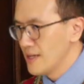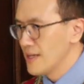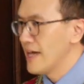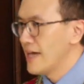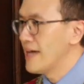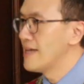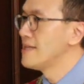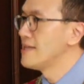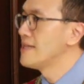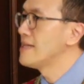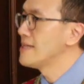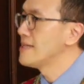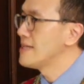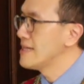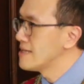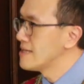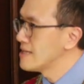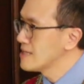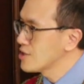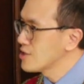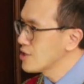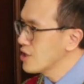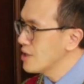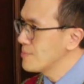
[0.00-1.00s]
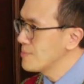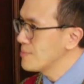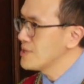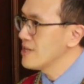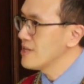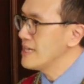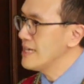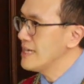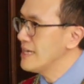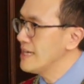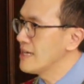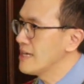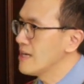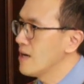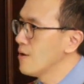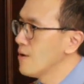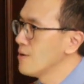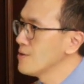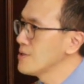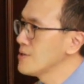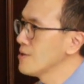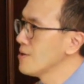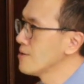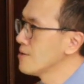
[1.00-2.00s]
And the scripture here
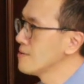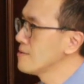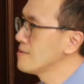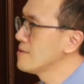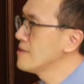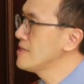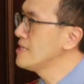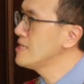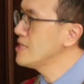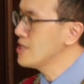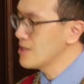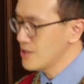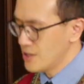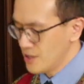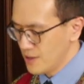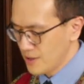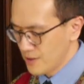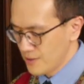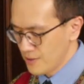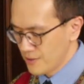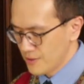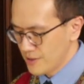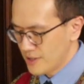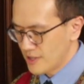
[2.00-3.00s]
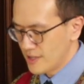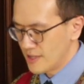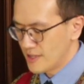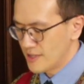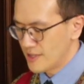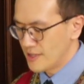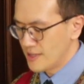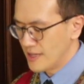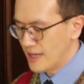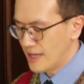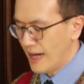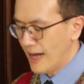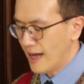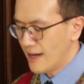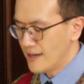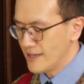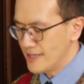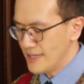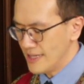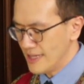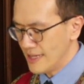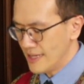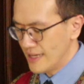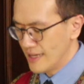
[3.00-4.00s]
also introduced the
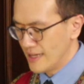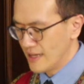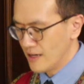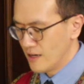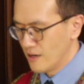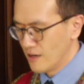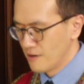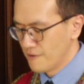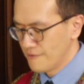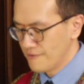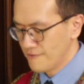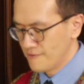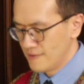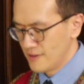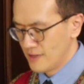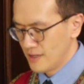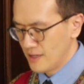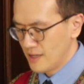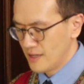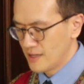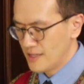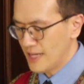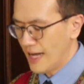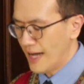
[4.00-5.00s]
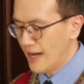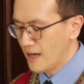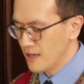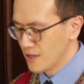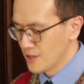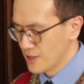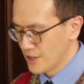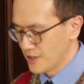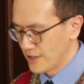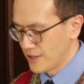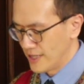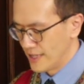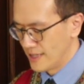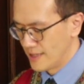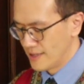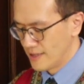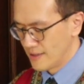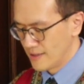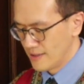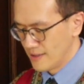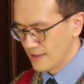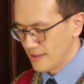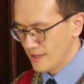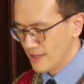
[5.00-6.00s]
idea of adultery.
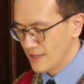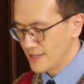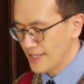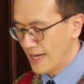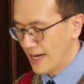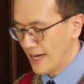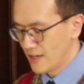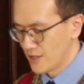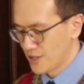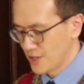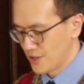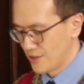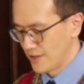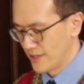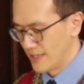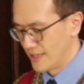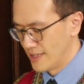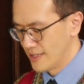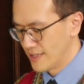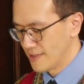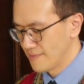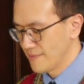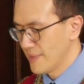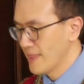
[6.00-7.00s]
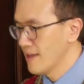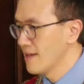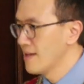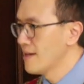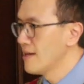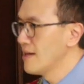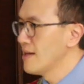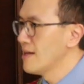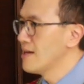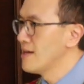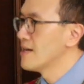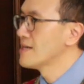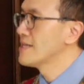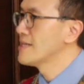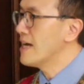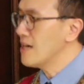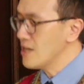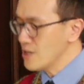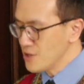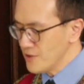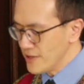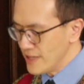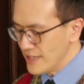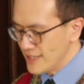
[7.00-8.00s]

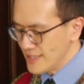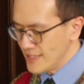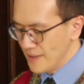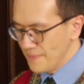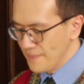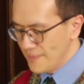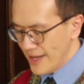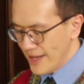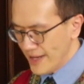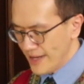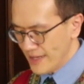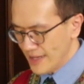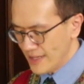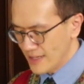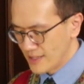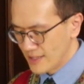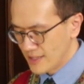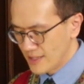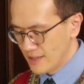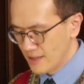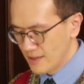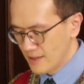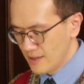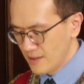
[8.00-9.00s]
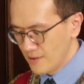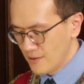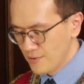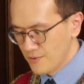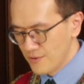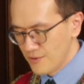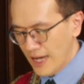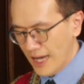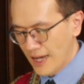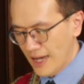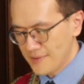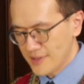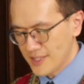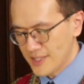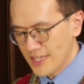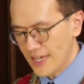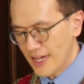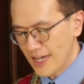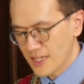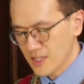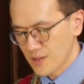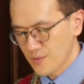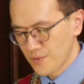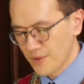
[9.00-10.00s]
Adultery is a man who has
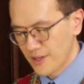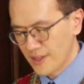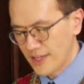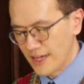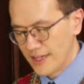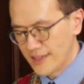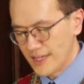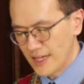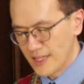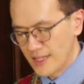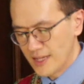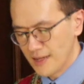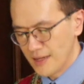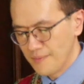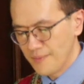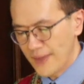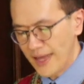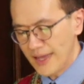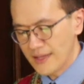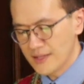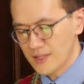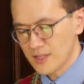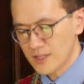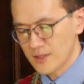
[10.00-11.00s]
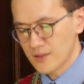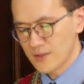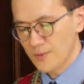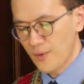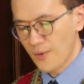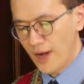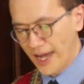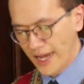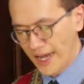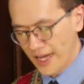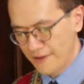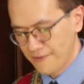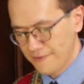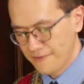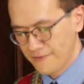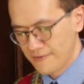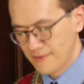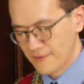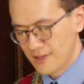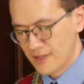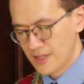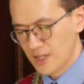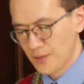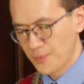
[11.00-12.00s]
sex with another man's wife,
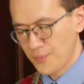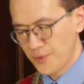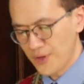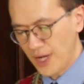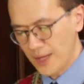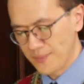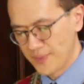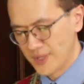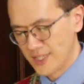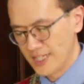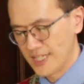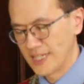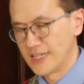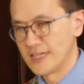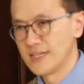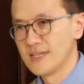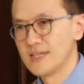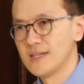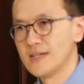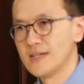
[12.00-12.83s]
the property.